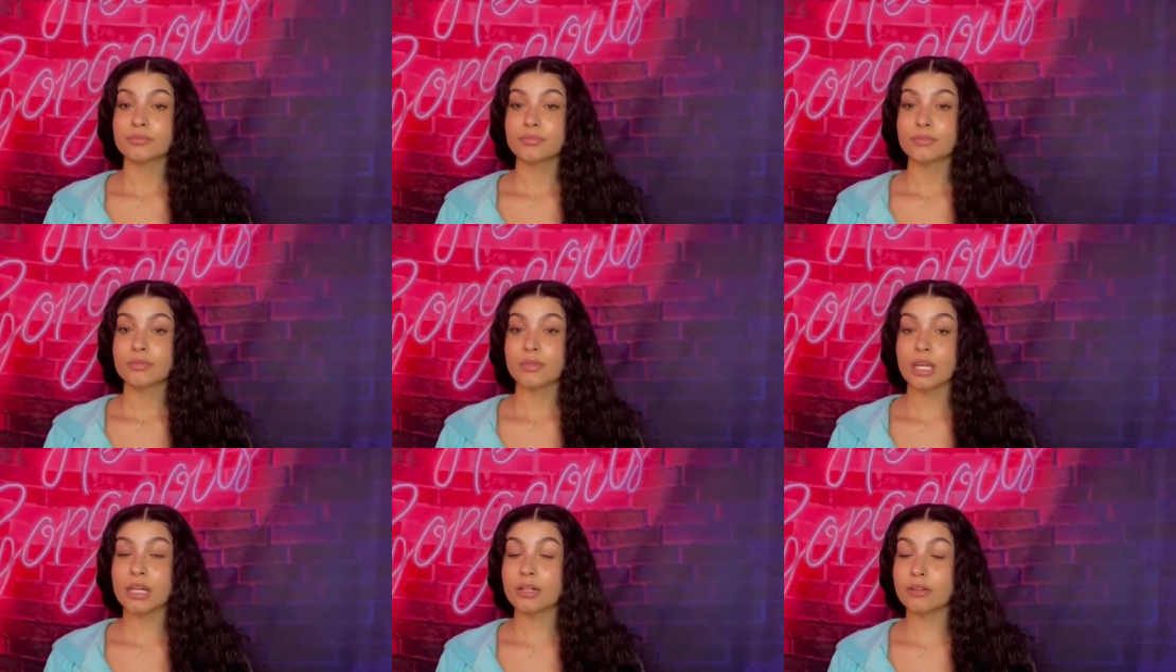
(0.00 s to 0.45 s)

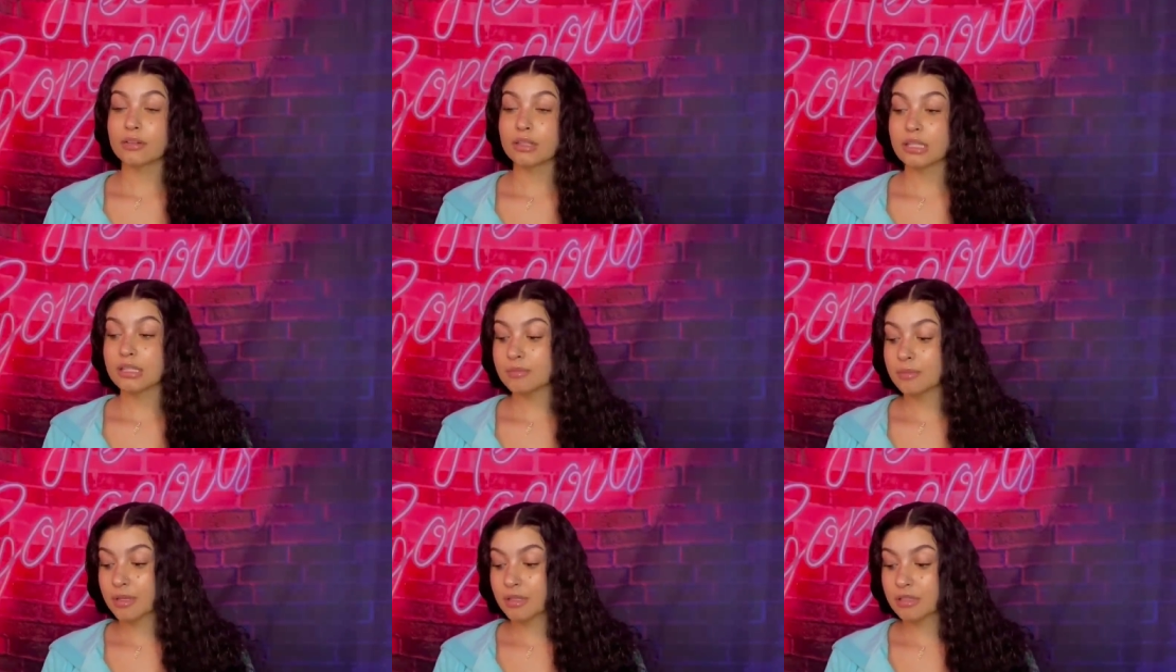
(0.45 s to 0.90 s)
And it really
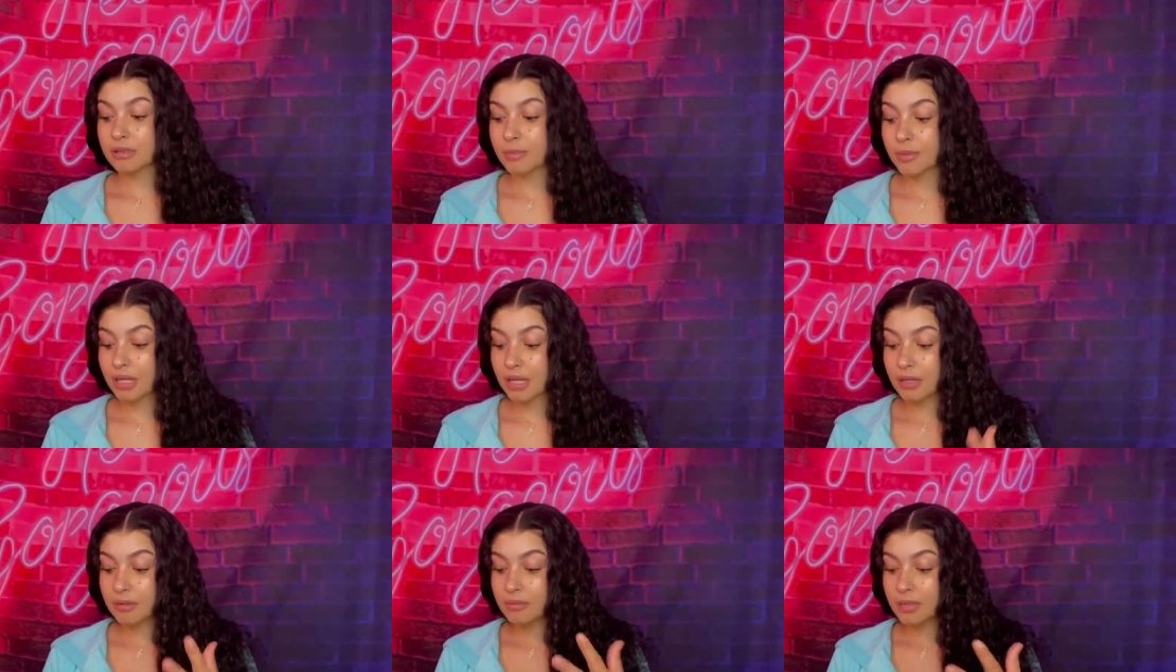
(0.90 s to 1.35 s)
smells
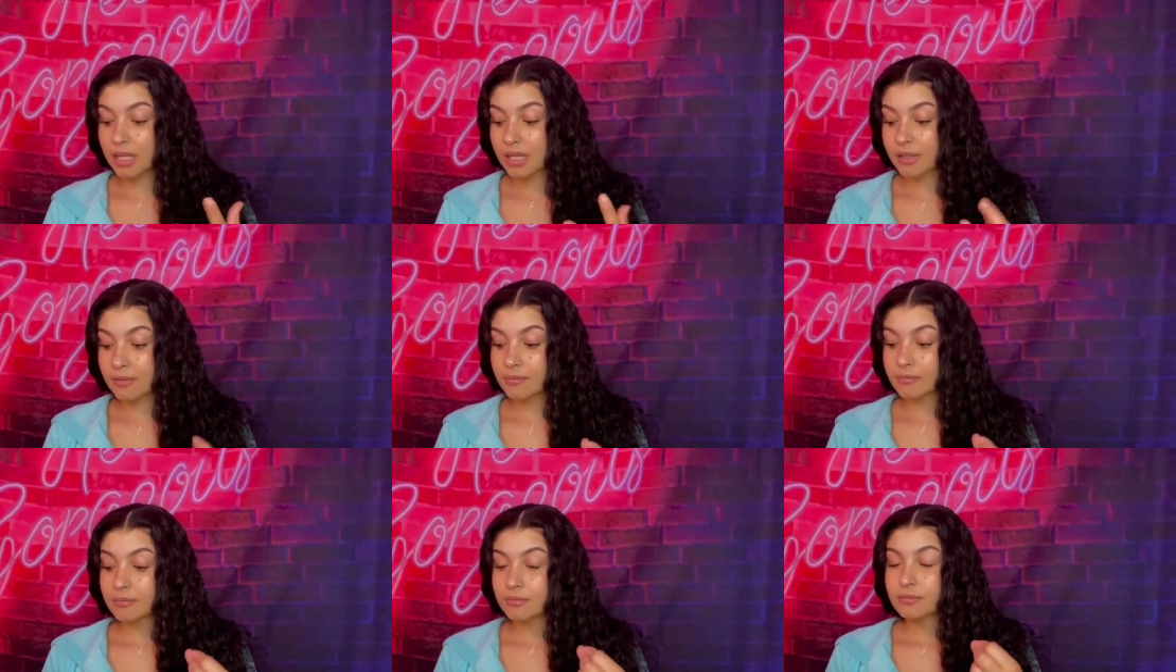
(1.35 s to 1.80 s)
bomb.
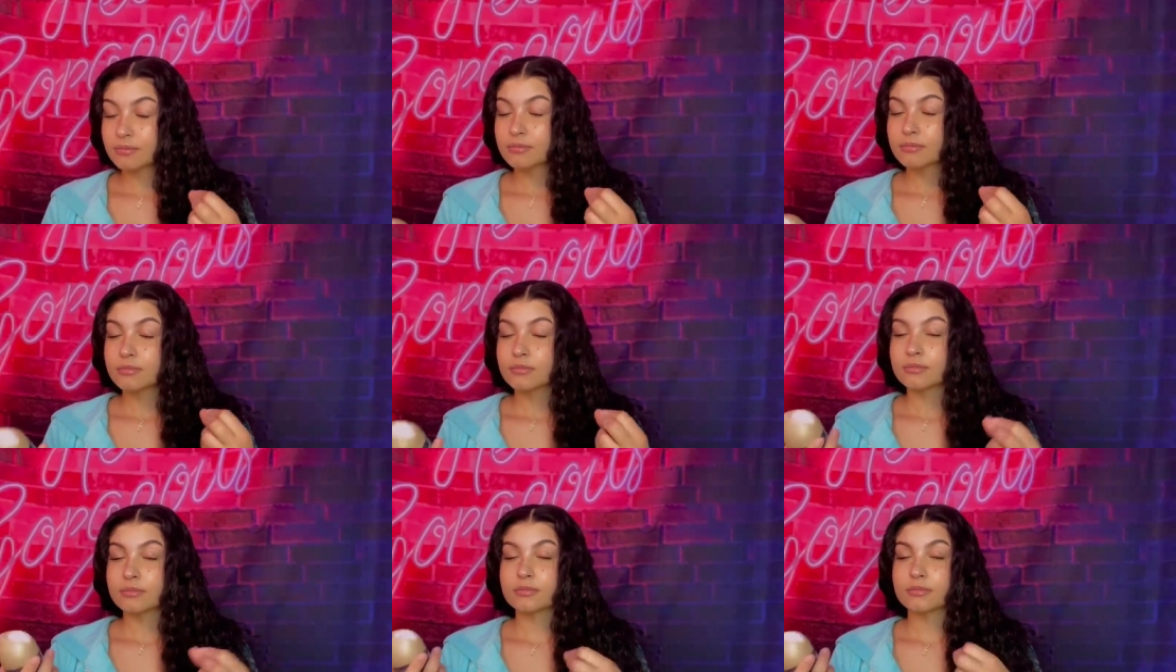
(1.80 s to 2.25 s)
Like,
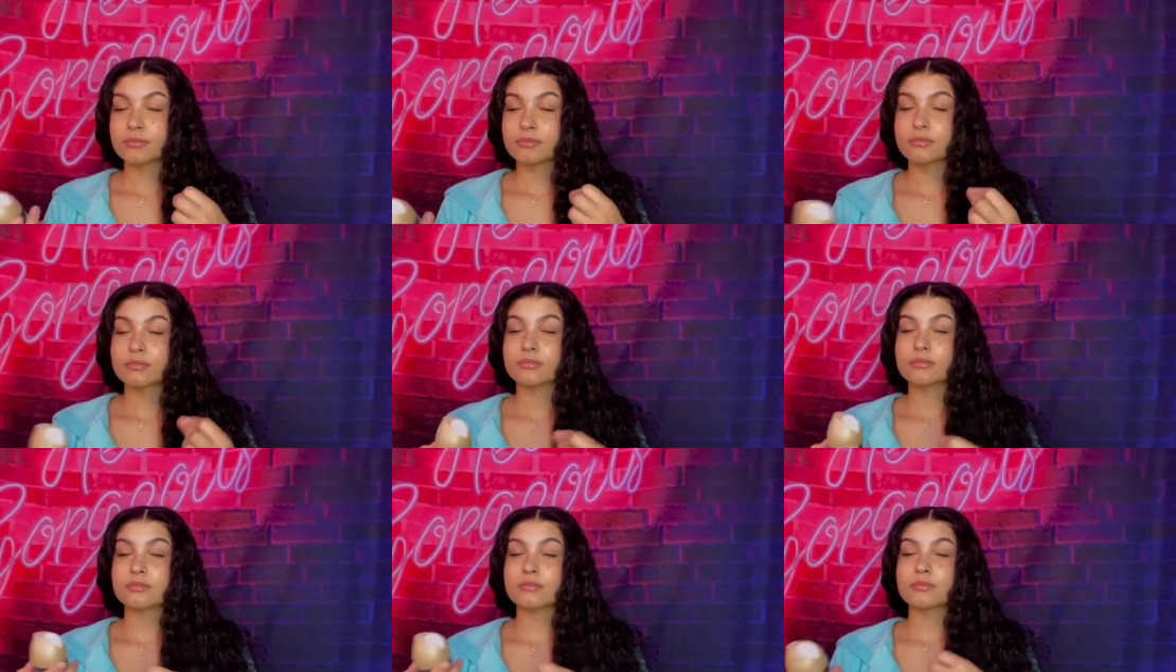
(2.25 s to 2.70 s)

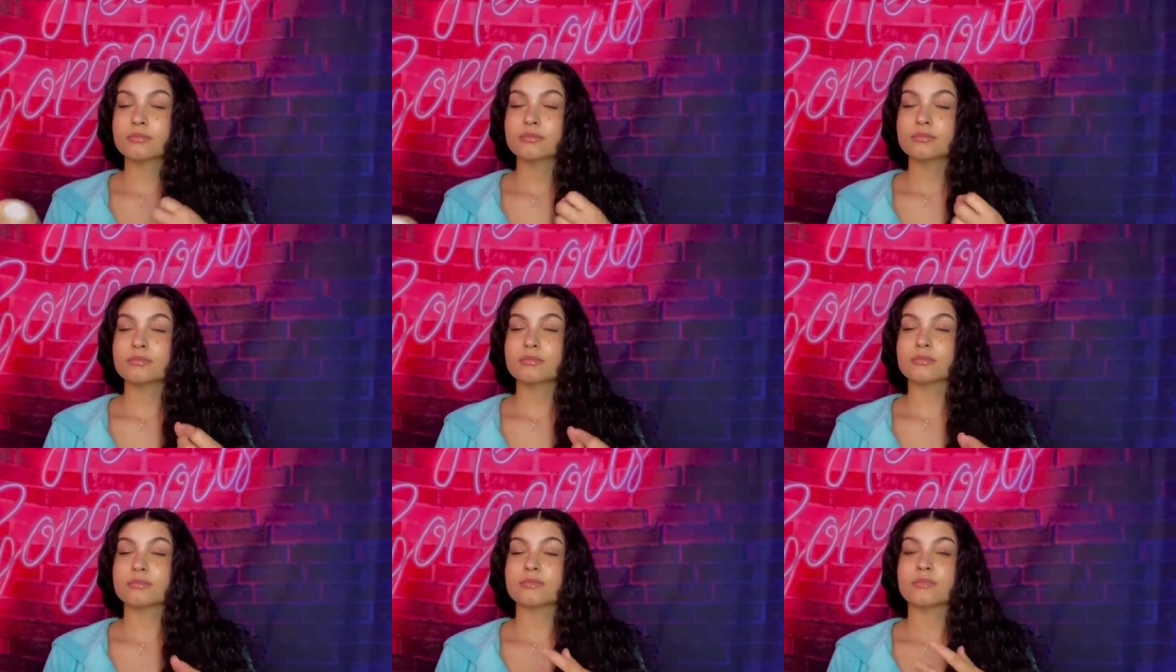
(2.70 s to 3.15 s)

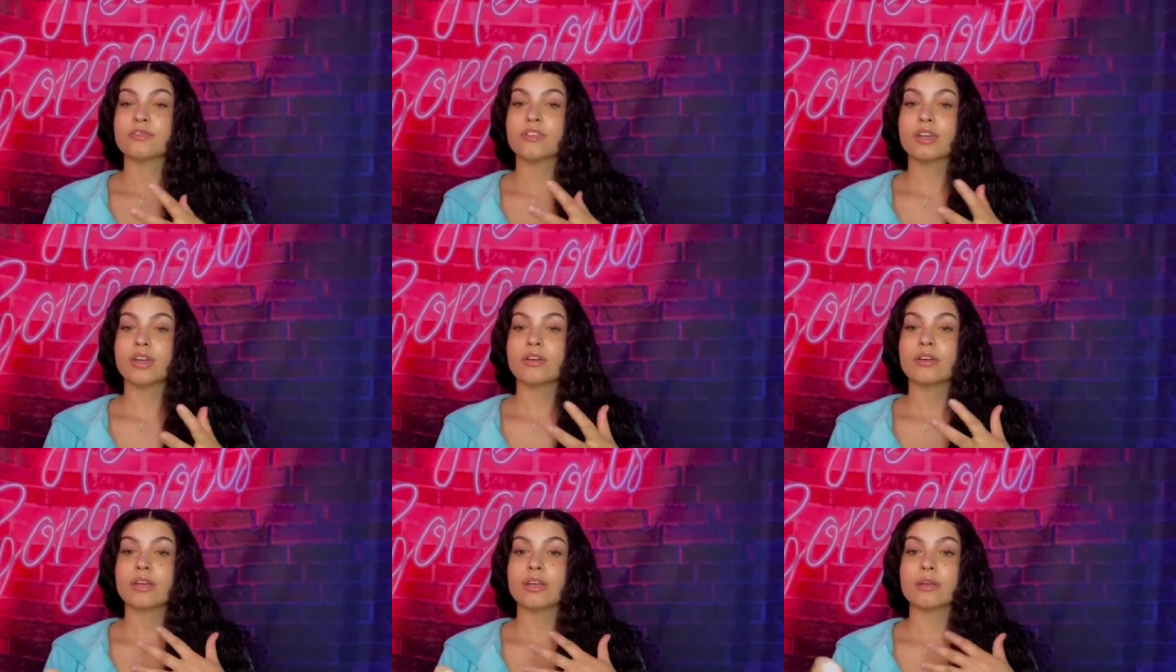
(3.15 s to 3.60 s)
mmm,
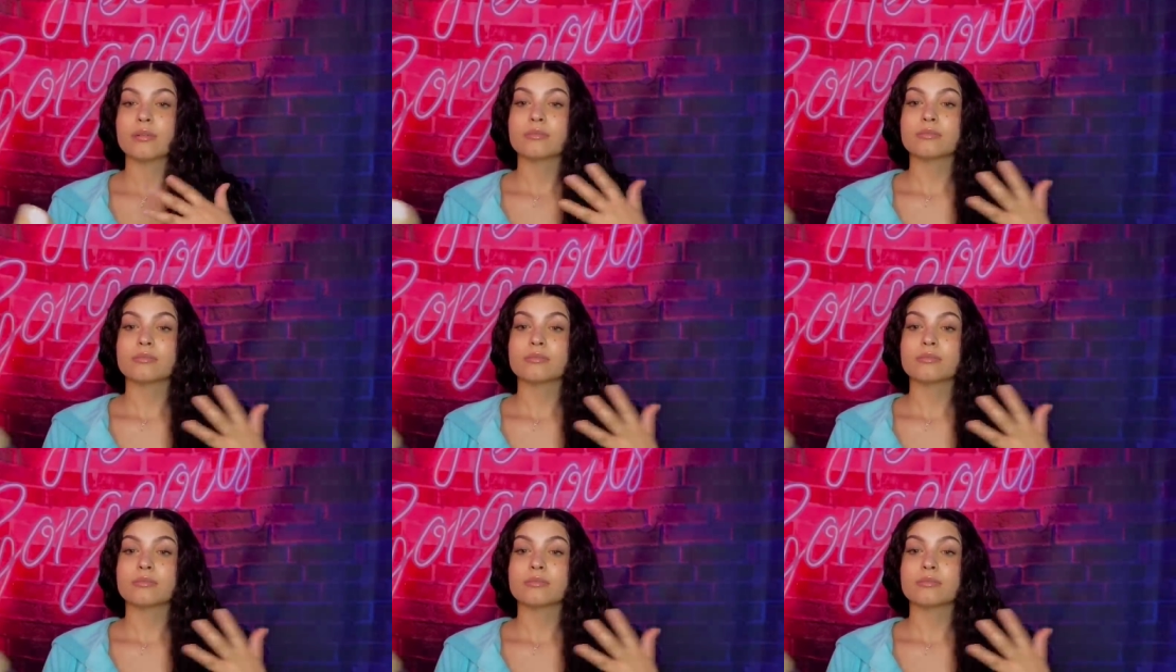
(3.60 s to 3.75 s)
very,